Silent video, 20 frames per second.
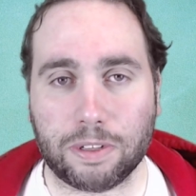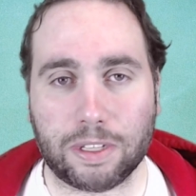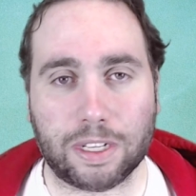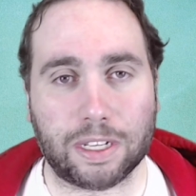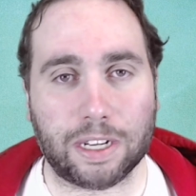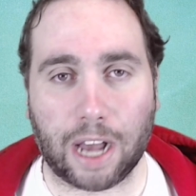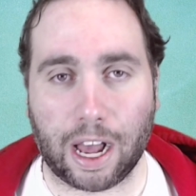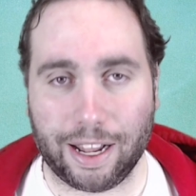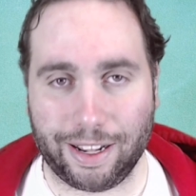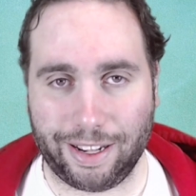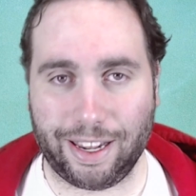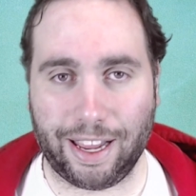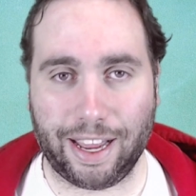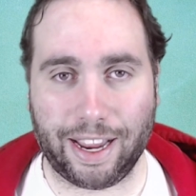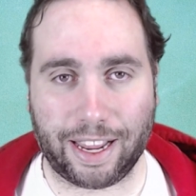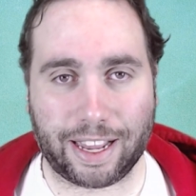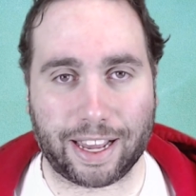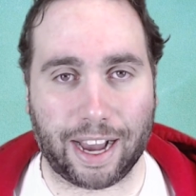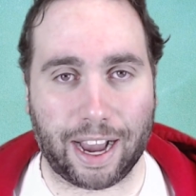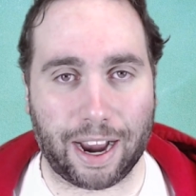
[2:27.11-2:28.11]
did not
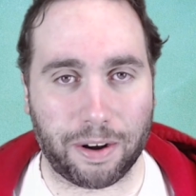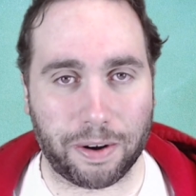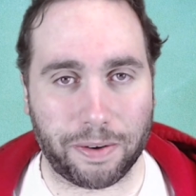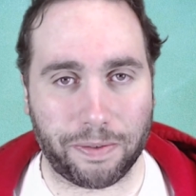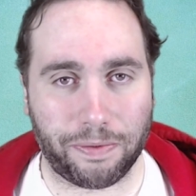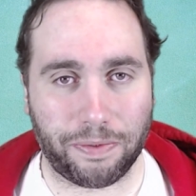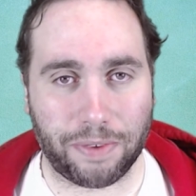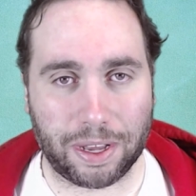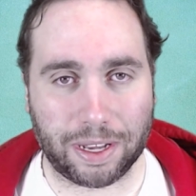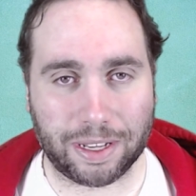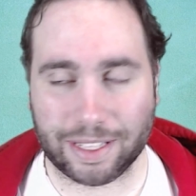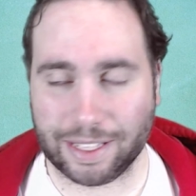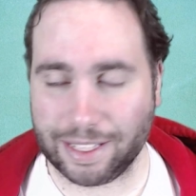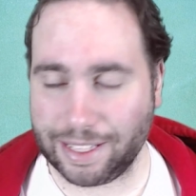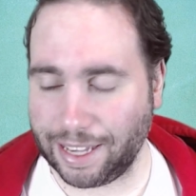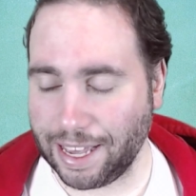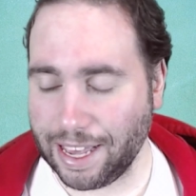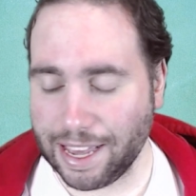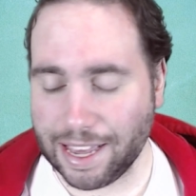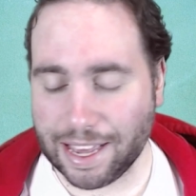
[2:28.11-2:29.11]
like Iron Fist.